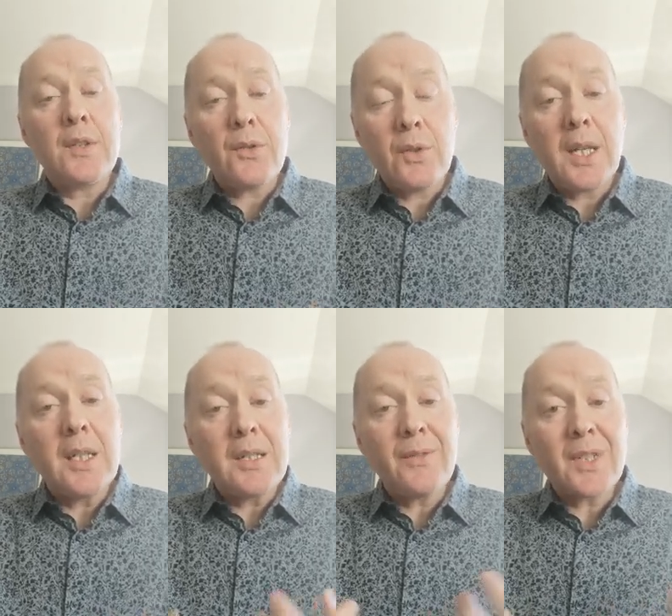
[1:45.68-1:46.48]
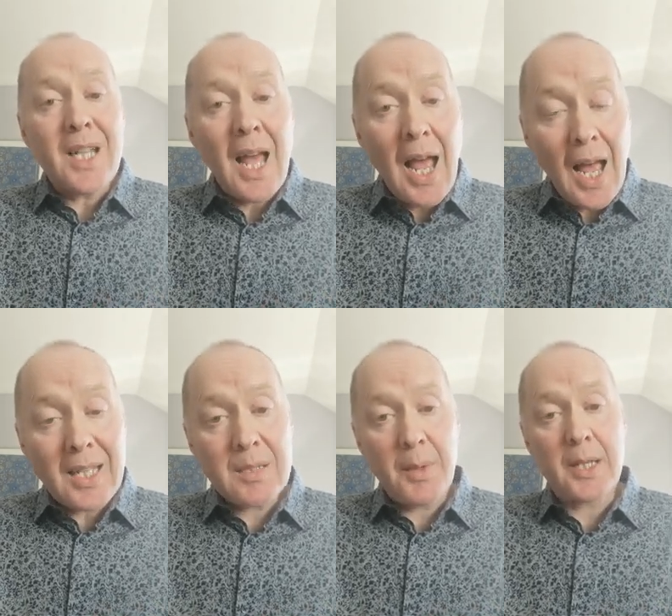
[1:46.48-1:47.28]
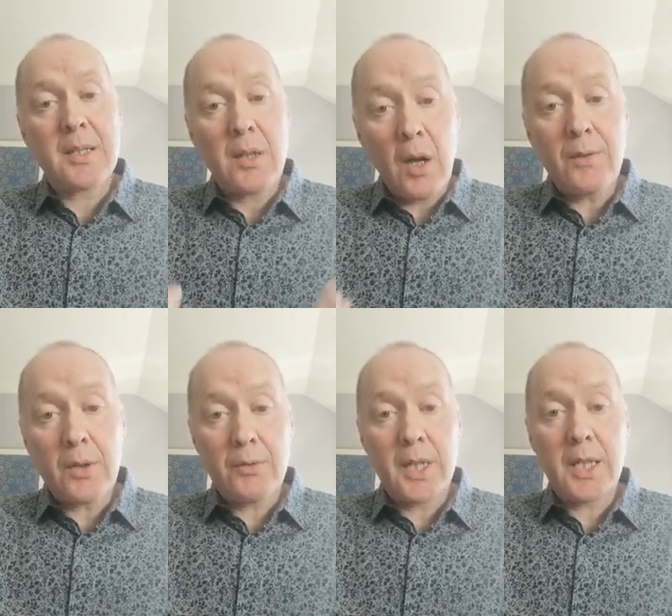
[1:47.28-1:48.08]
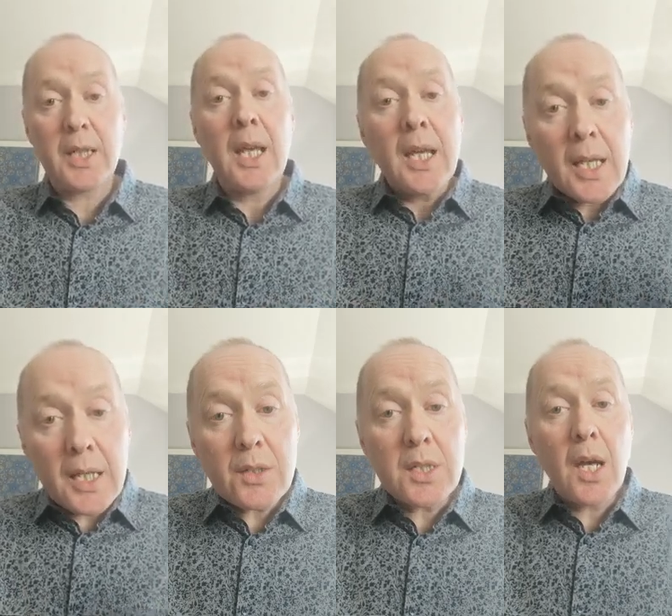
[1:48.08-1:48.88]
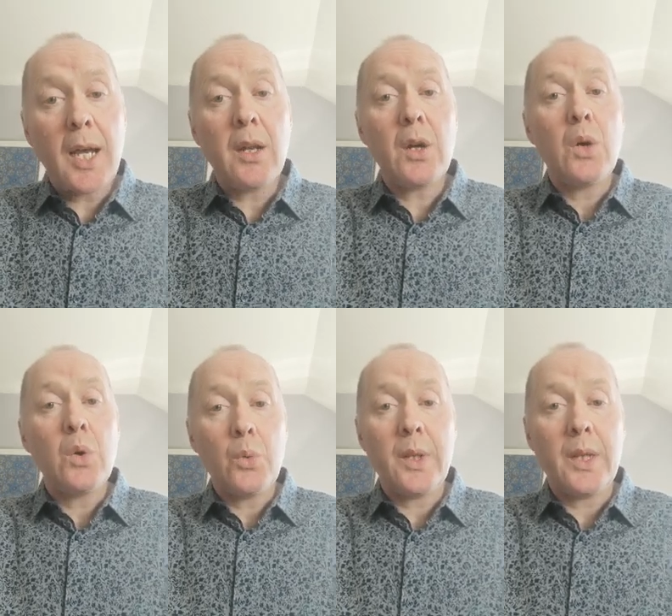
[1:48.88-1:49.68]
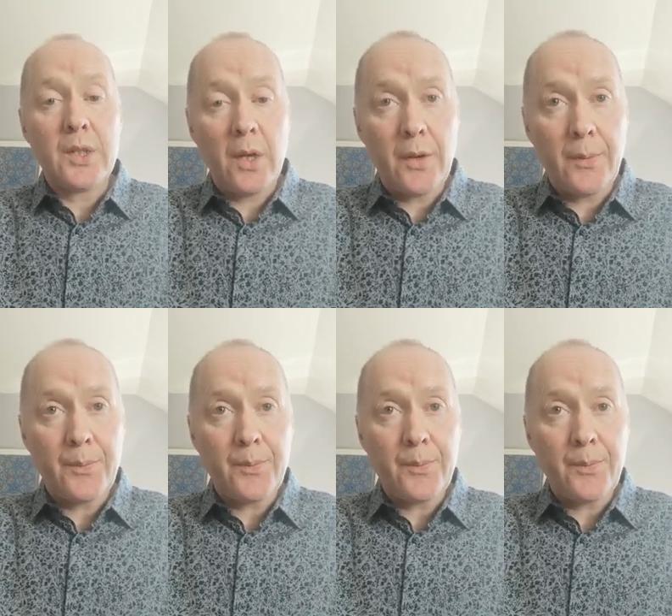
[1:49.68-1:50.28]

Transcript: three different aspects of our reading into dialogue with each other.